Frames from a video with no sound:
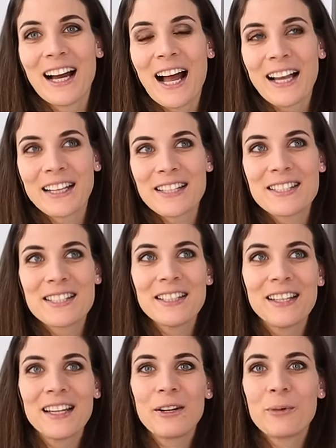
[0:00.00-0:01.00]
I can see
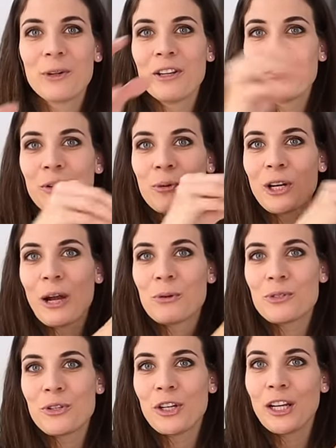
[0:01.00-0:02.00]
that even when I
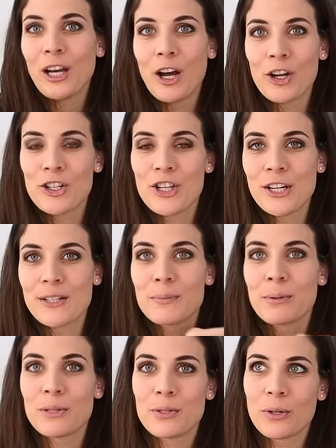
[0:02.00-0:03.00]
was doing last year's
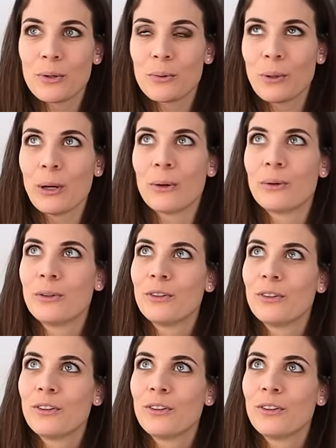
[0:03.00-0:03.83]
puzzle, well,